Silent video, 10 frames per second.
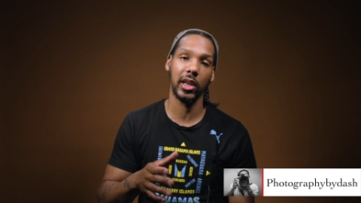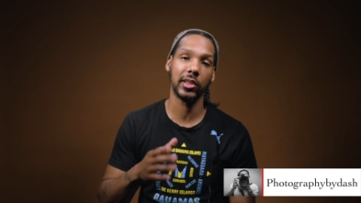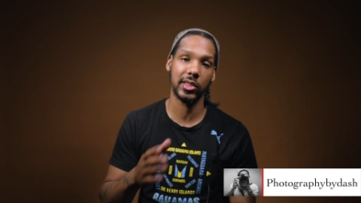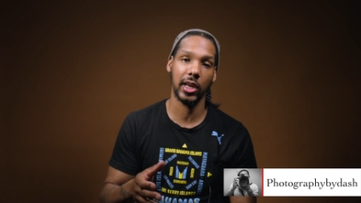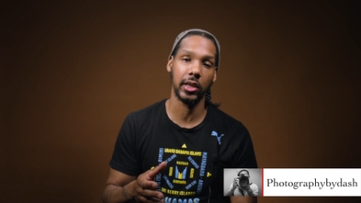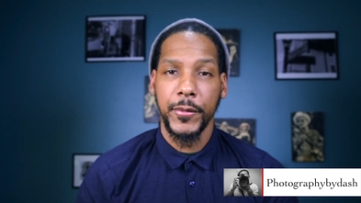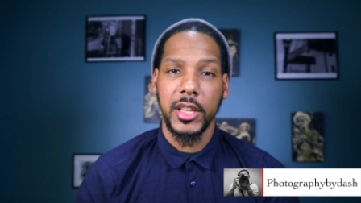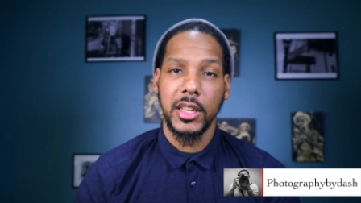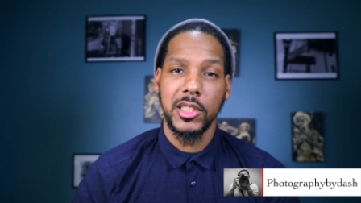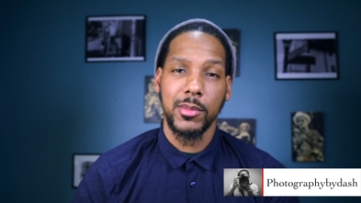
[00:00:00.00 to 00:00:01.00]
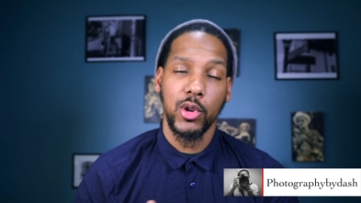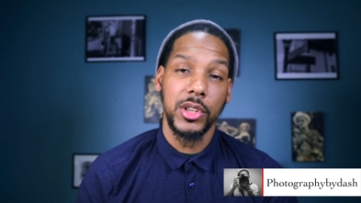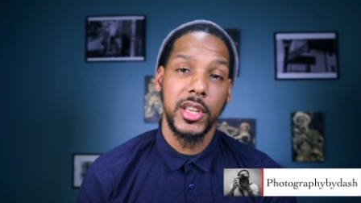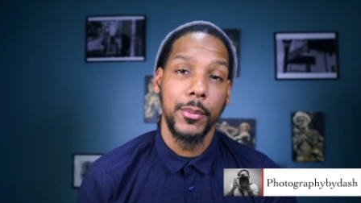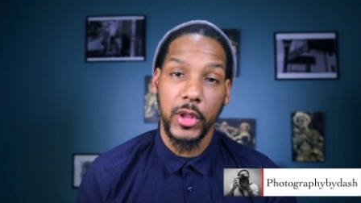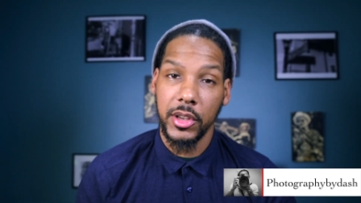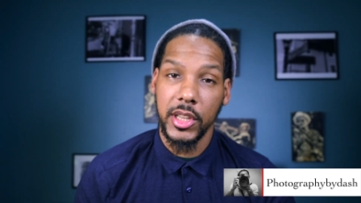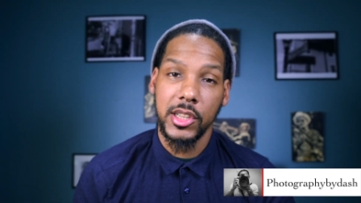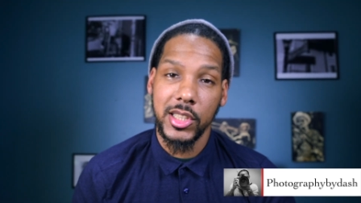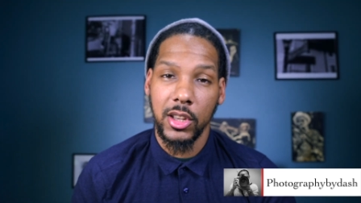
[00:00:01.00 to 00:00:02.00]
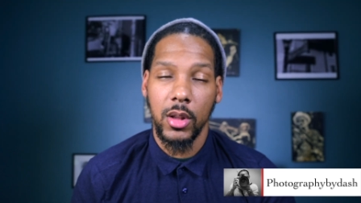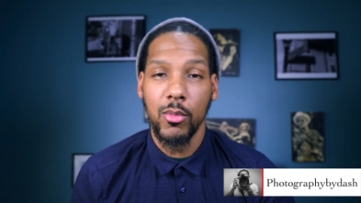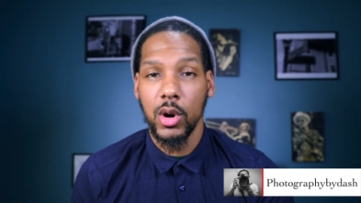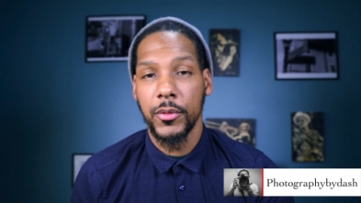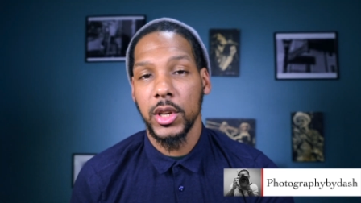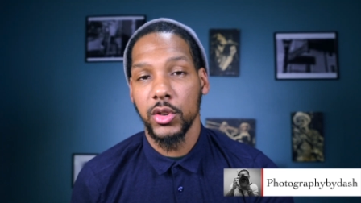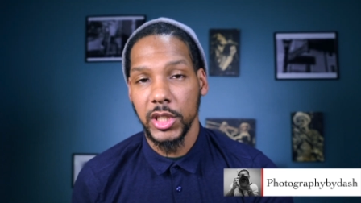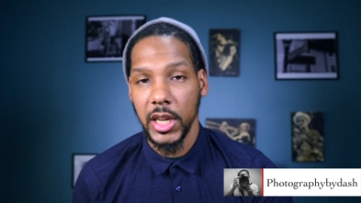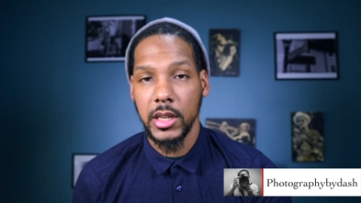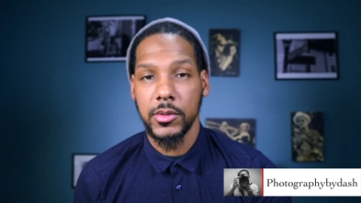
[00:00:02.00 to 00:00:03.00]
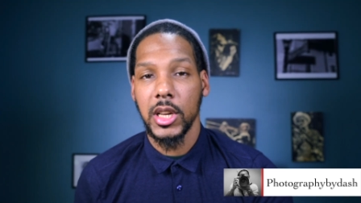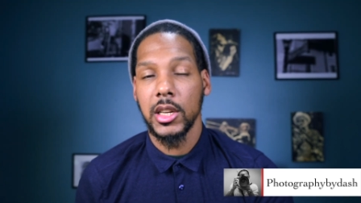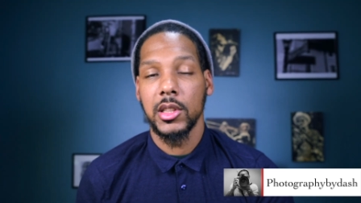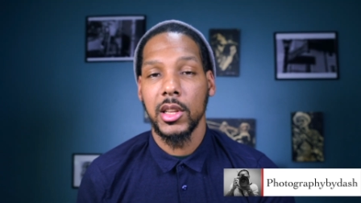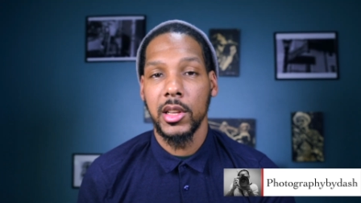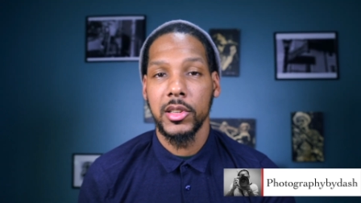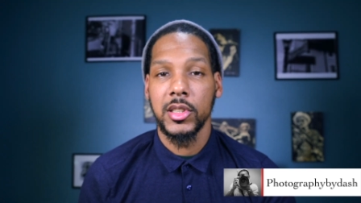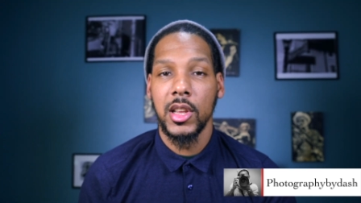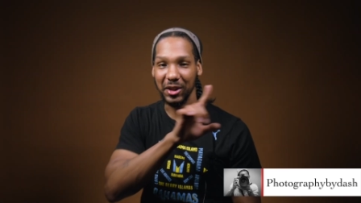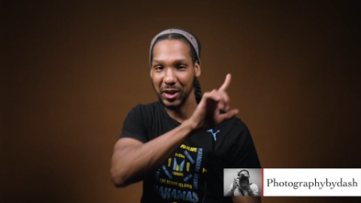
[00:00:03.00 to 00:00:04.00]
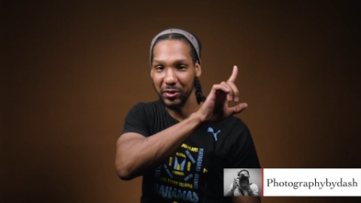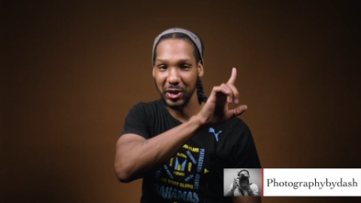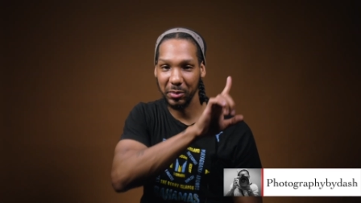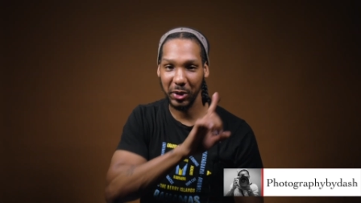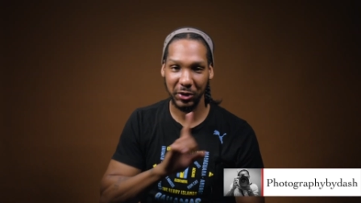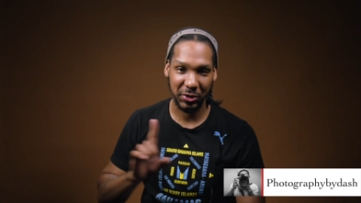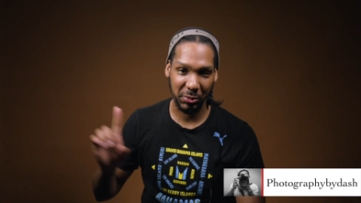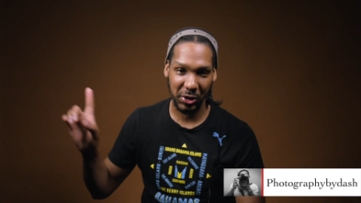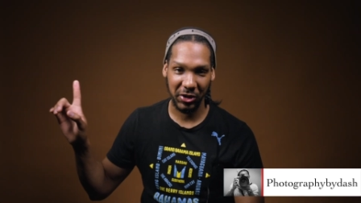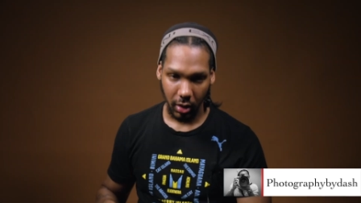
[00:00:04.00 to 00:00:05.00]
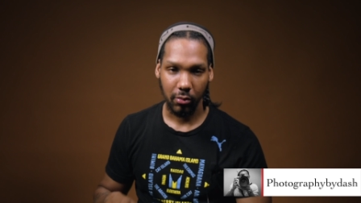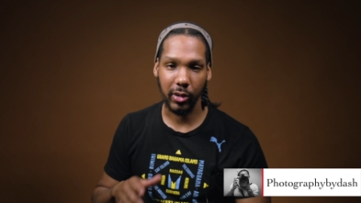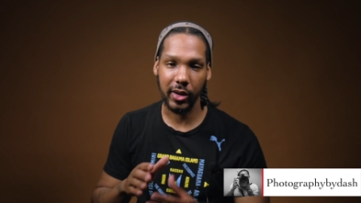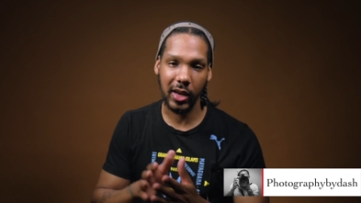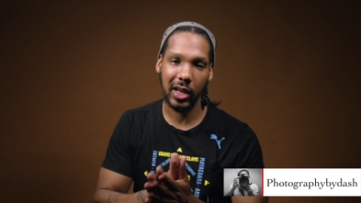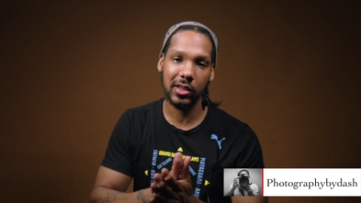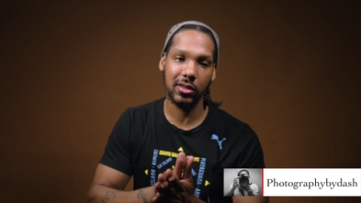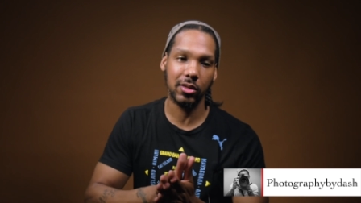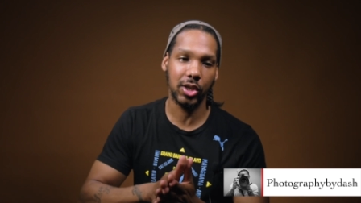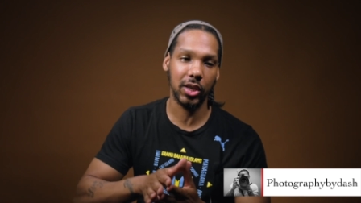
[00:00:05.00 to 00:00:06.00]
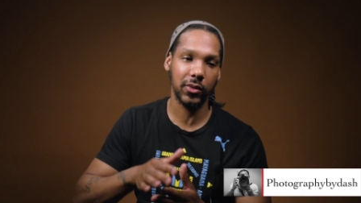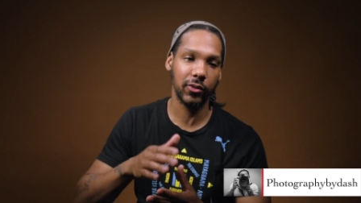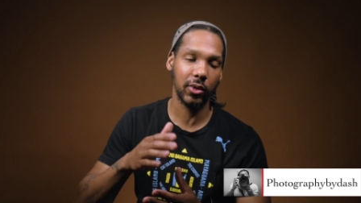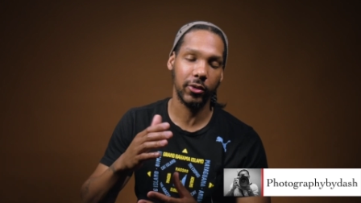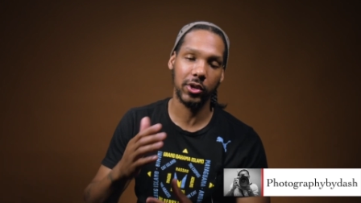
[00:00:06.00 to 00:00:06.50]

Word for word: main settings to help boost your photography in the right direction. I'll leave it up here somewhere. But not just for